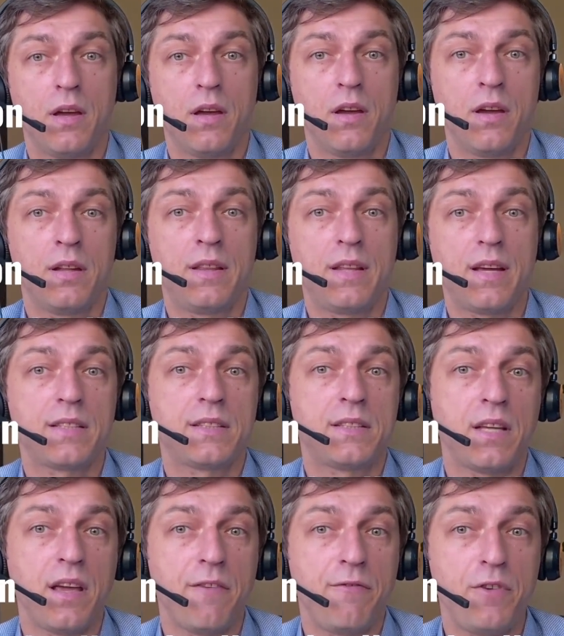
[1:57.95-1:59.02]

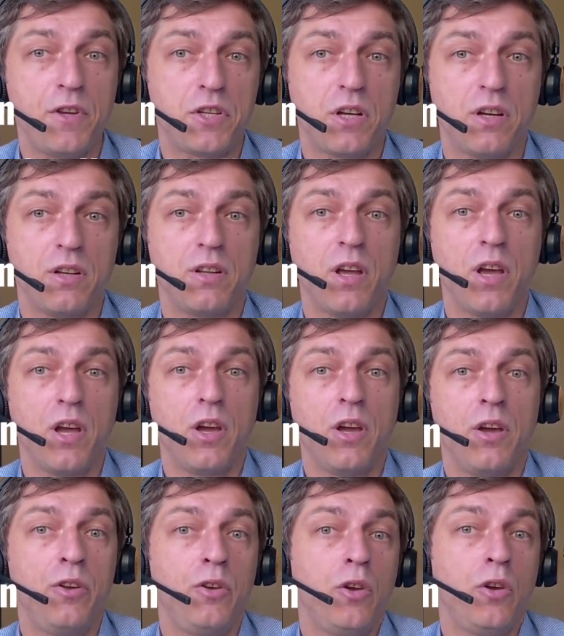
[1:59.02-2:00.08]
Tax efficient.
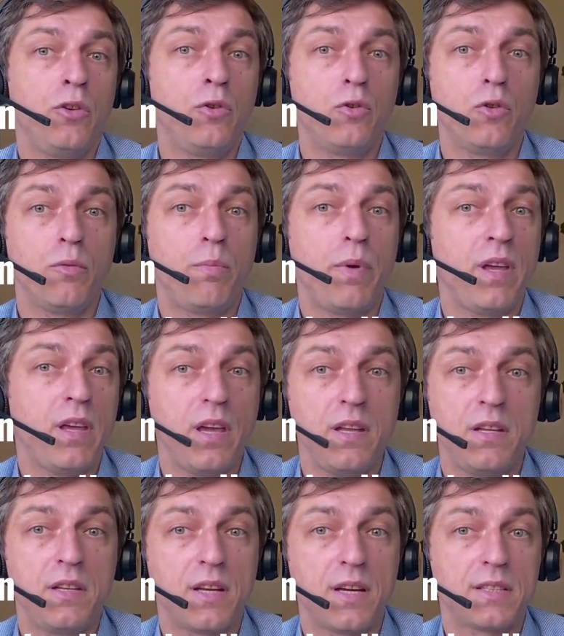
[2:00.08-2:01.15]
You don't pay
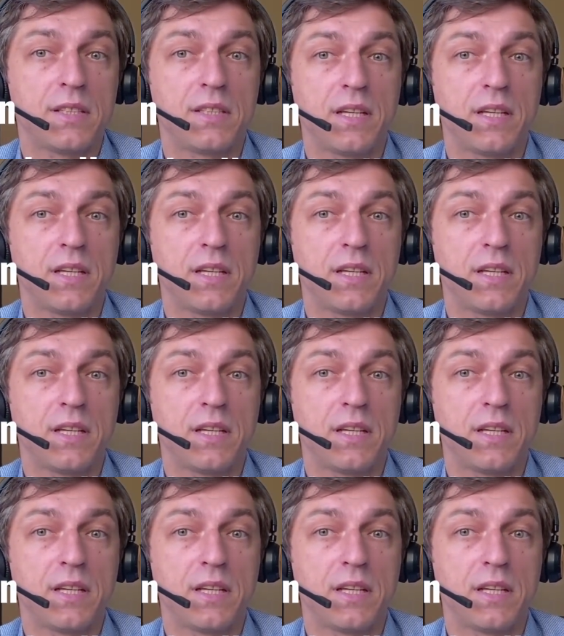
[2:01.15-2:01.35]
any taxes